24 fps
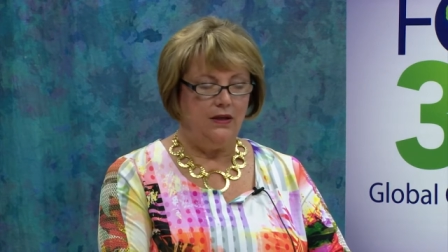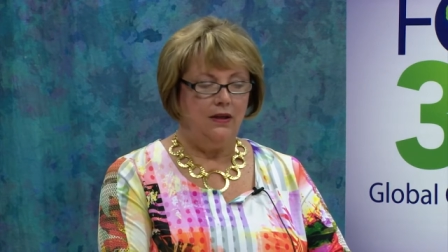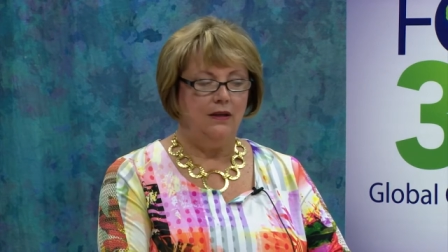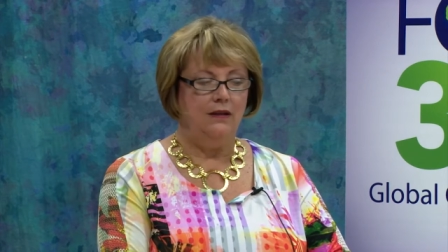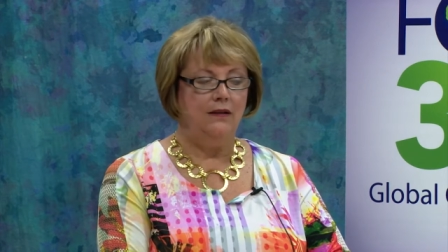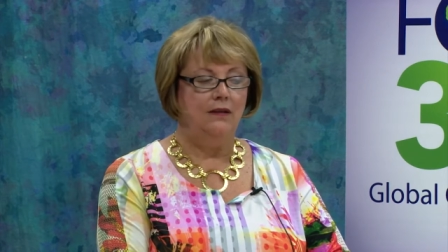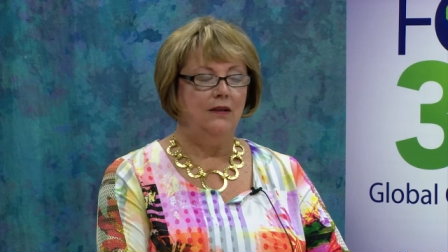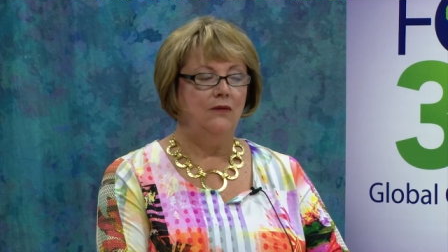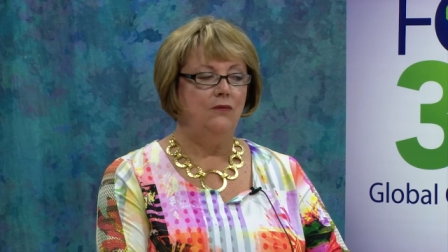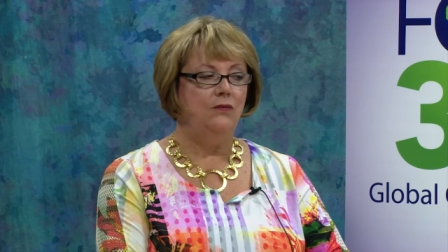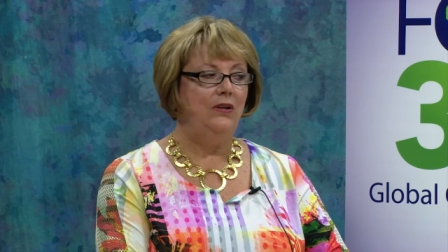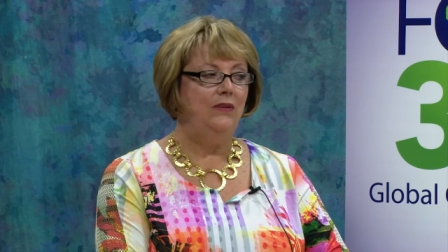
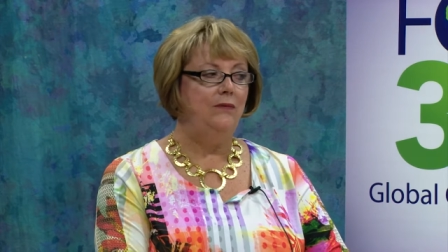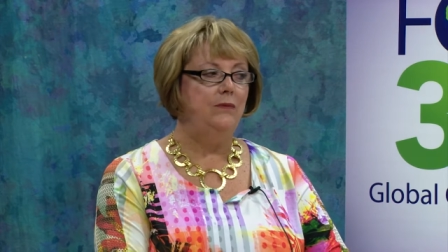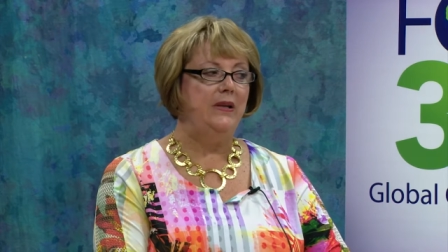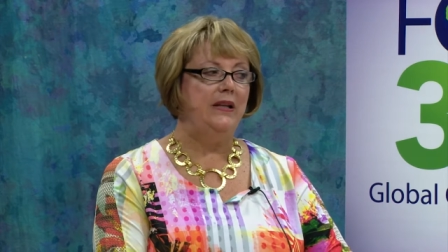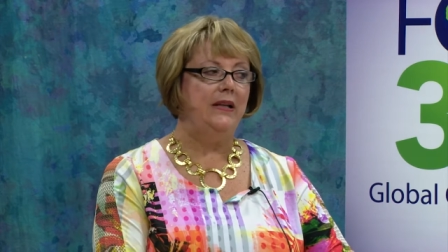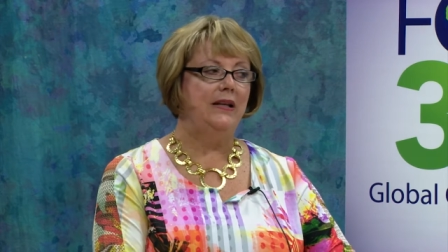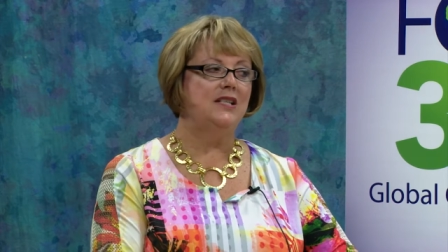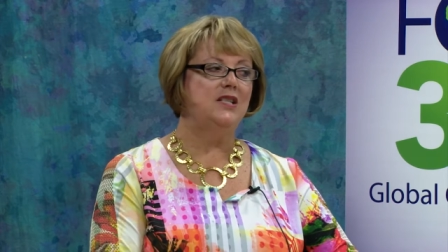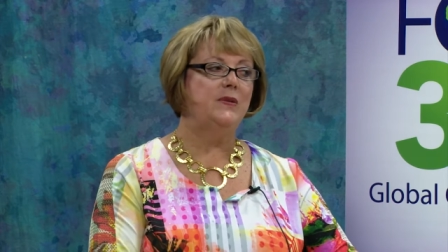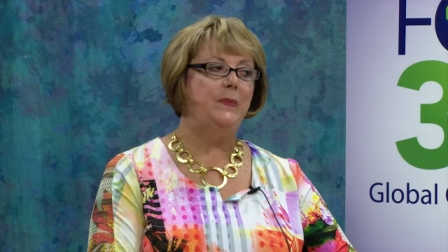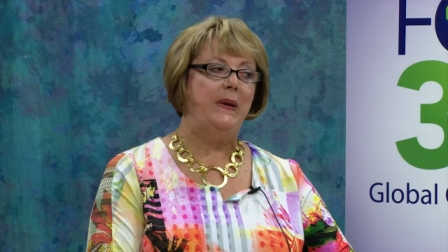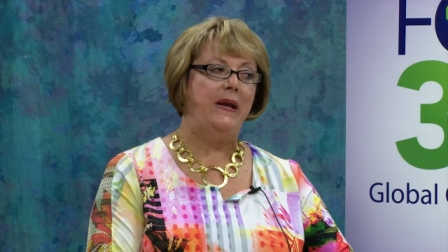And then we've been
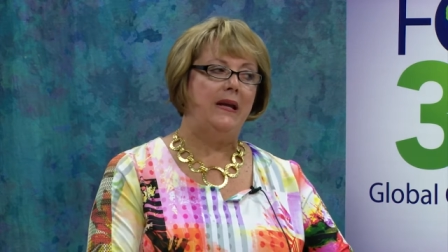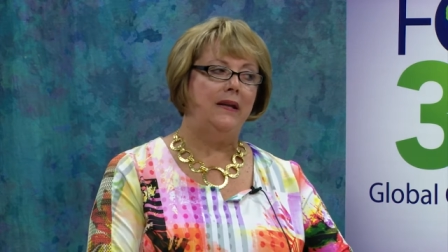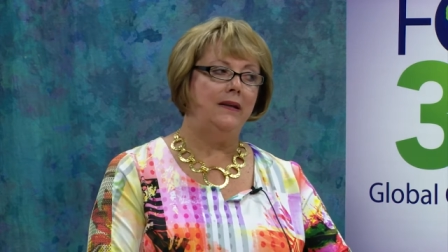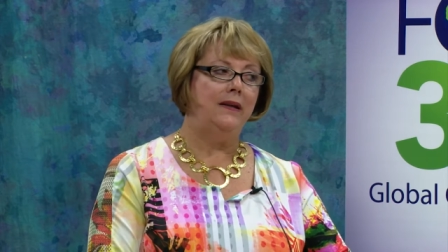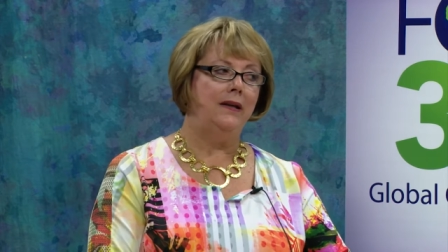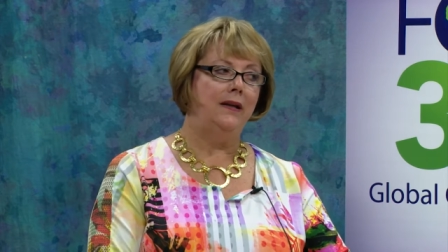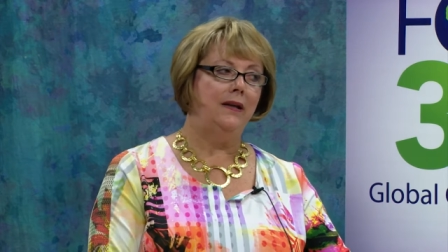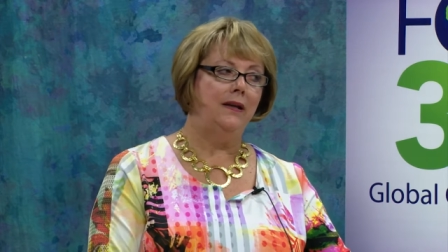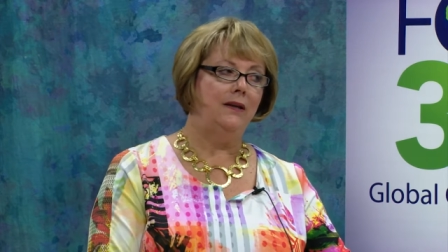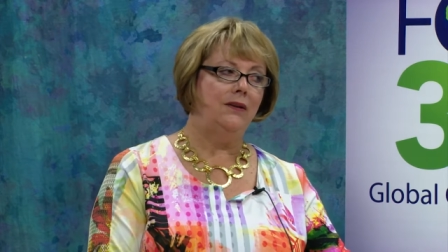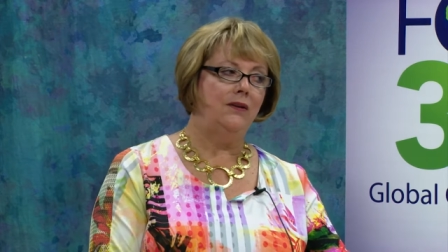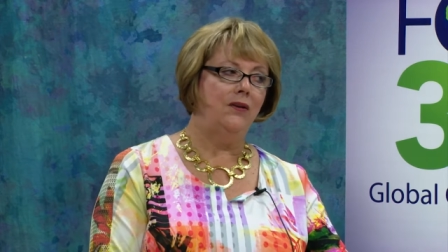
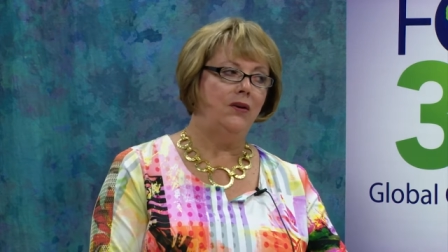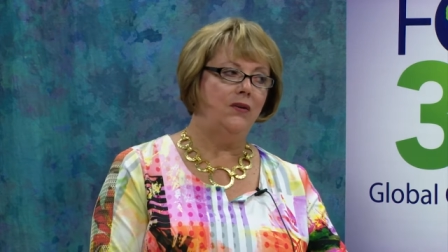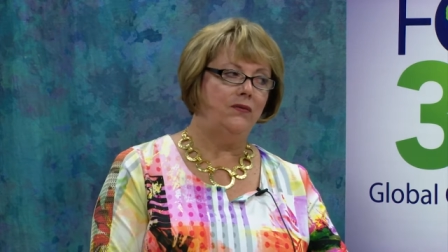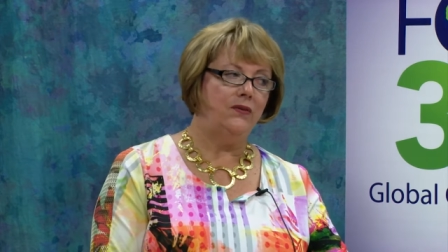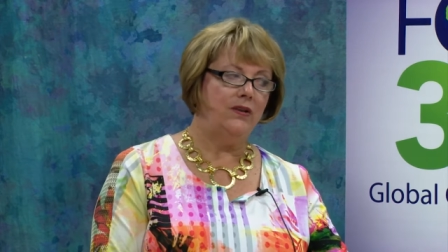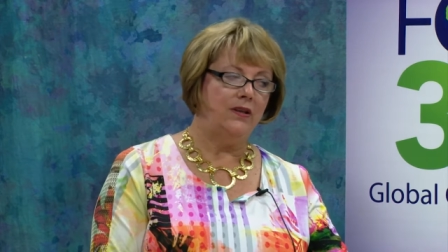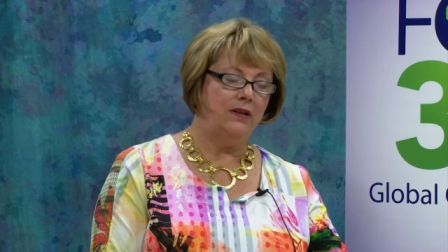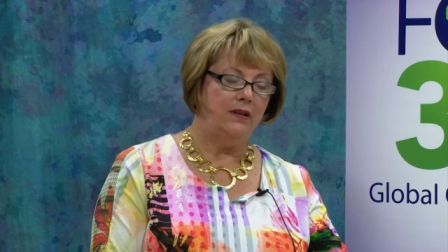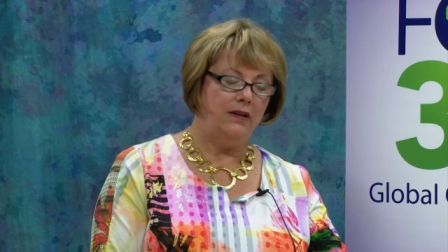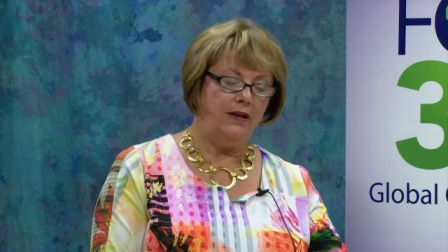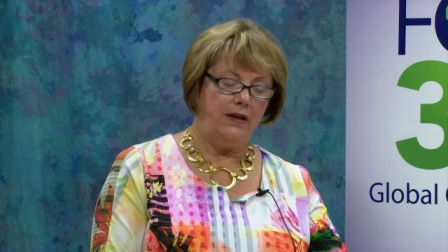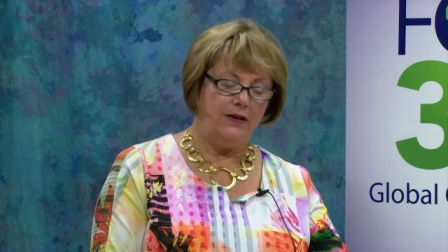expanding it over
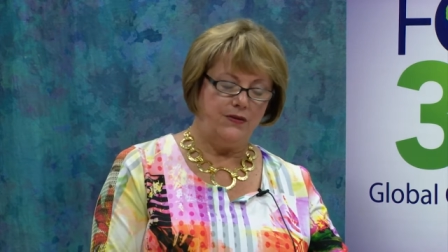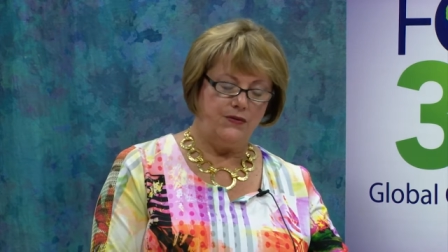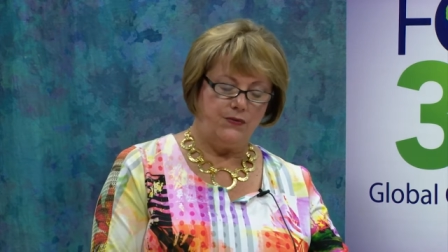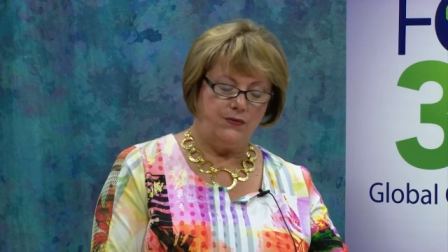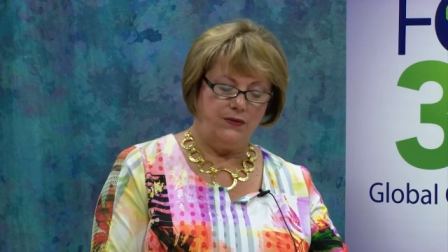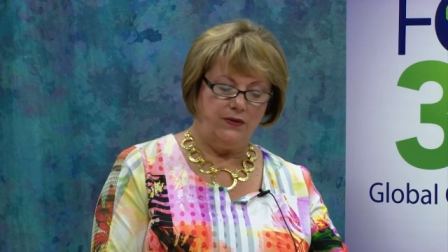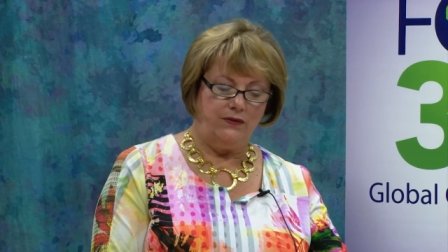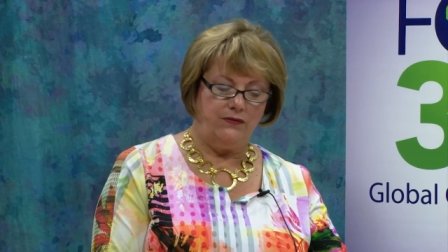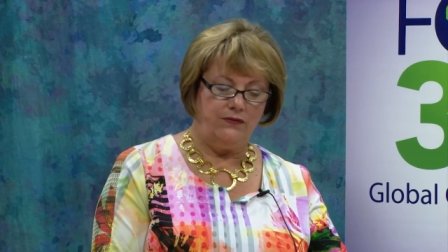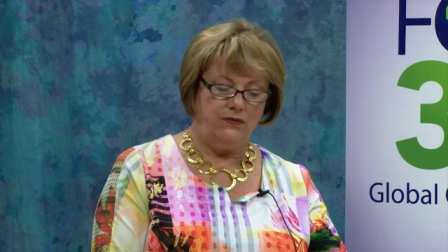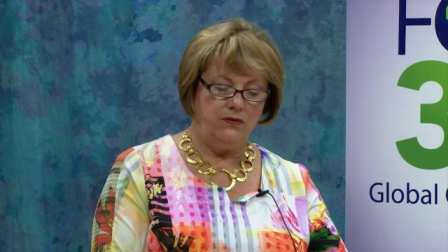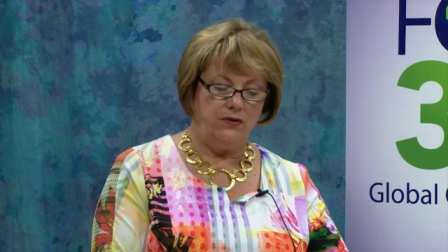the last
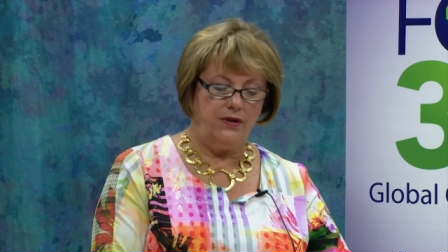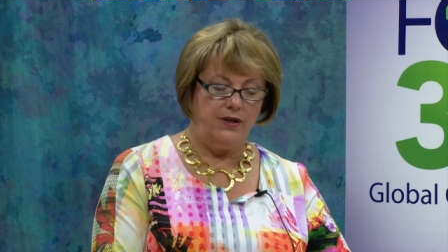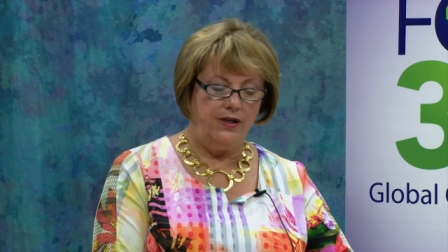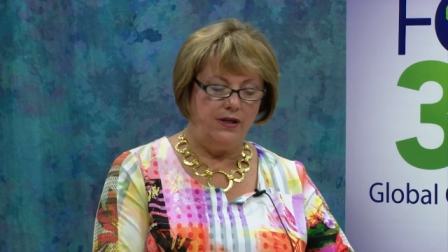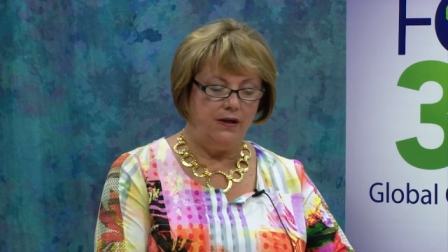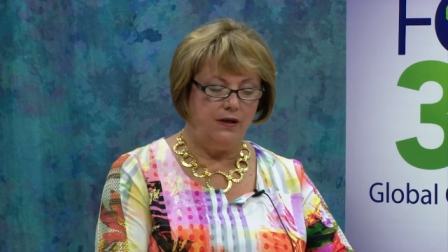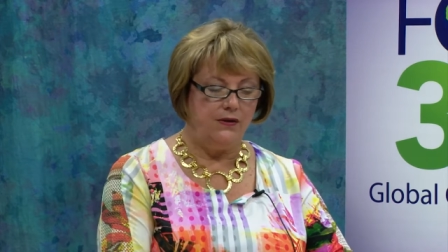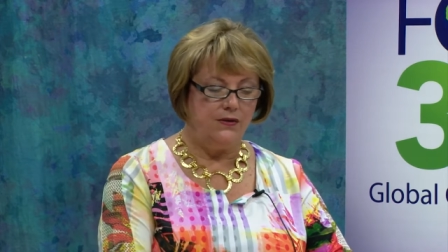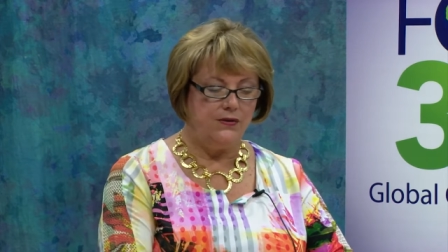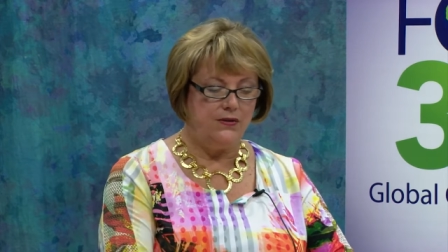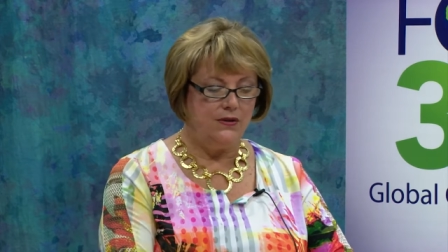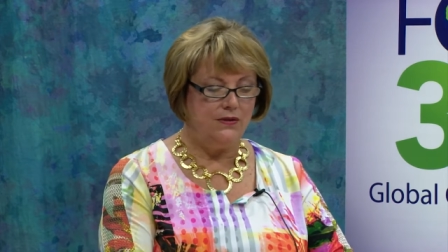three or four
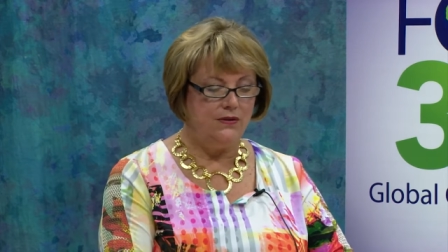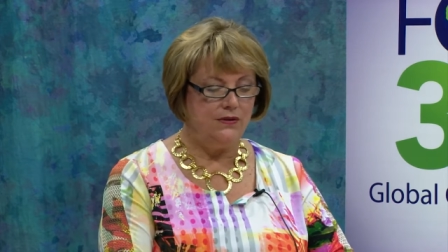years.